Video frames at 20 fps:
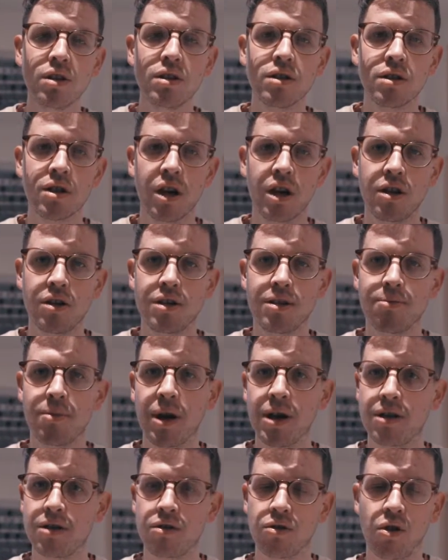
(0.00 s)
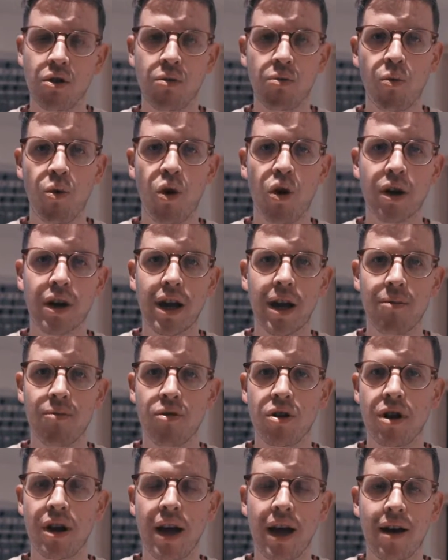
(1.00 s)
So depending on what
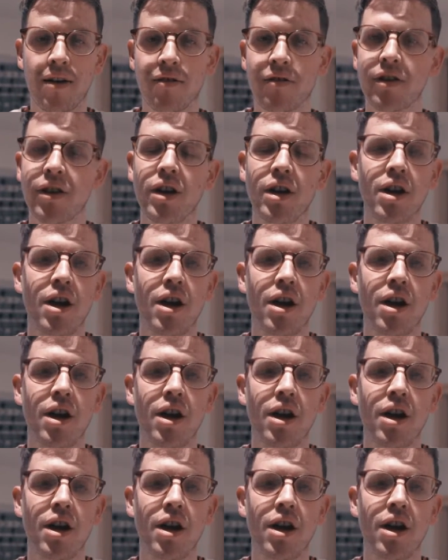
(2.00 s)
camera you have,